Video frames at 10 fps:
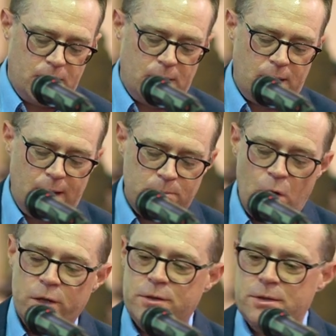And I'm
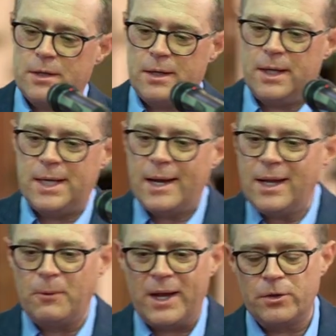not in
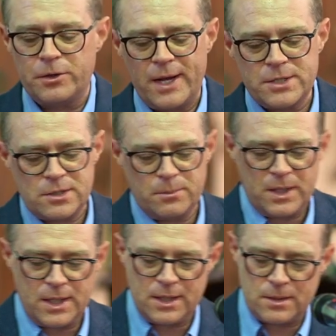any way
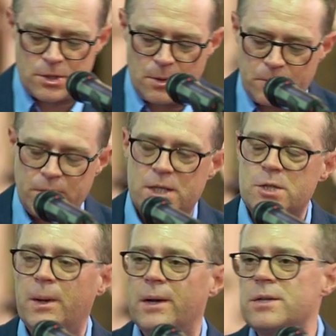underestimating some of the
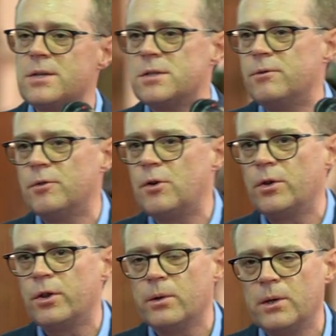experiences that you've
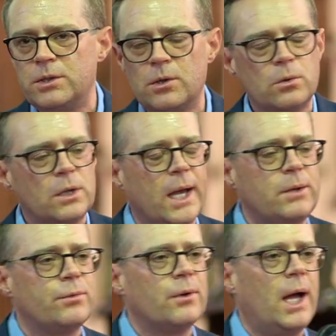gone through in your own
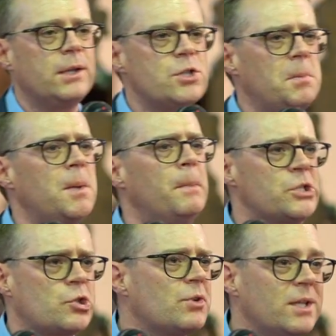life and some of the
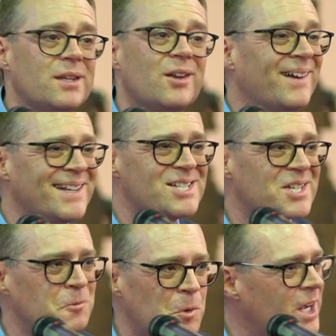mystery that there
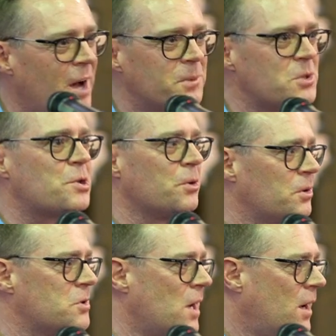is in what happens
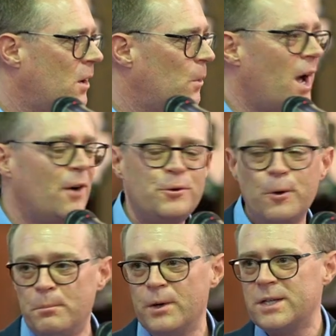to us. We have
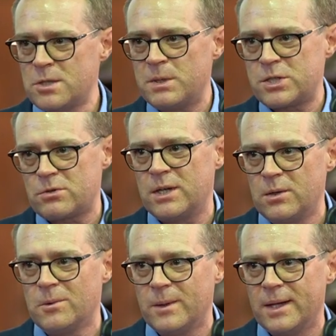to embrace mystery,
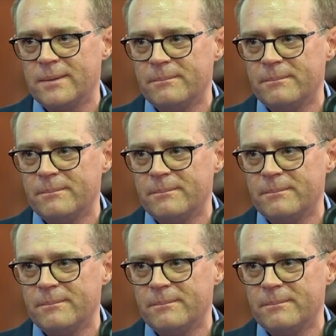don't we?